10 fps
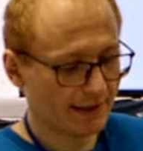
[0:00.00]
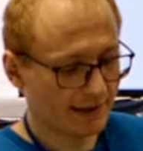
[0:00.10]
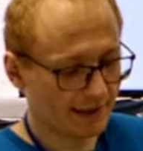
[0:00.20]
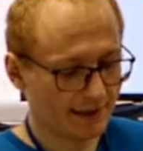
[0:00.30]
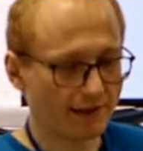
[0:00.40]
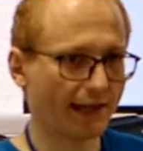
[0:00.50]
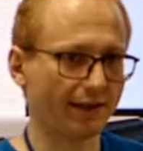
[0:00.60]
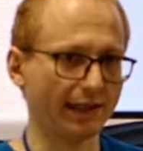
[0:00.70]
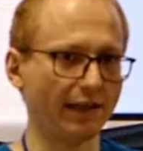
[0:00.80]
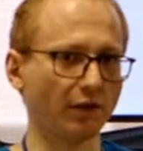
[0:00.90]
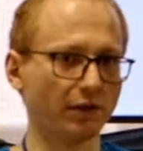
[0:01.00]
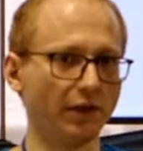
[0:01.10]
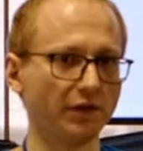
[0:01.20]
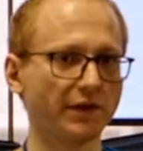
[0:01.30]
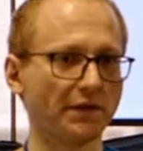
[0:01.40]
Uh, luckily,
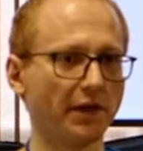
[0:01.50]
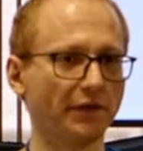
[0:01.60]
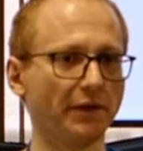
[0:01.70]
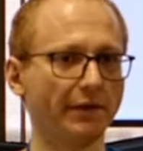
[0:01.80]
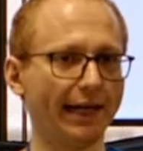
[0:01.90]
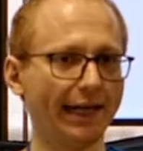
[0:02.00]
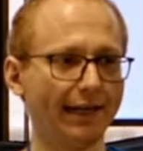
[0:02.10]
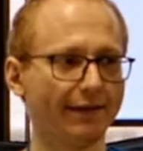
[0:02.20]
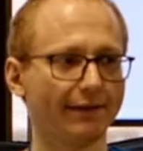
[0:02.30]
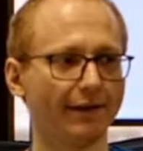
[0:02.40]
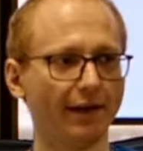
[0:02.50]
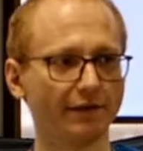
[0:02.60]
localhost is also a uh,